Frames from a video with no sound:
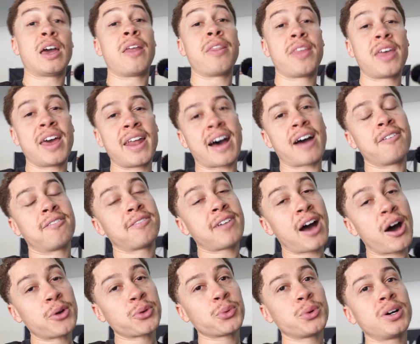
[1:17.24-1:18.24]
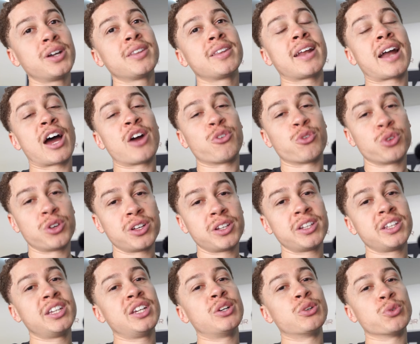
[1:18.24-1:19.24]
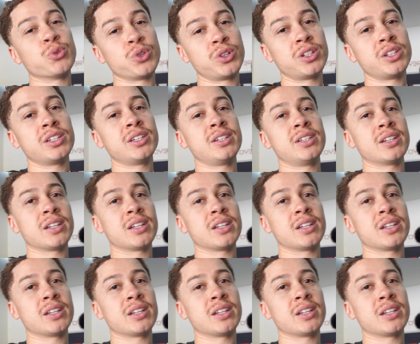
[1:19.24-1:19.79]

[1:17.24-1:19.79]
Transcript: and then I found one that I really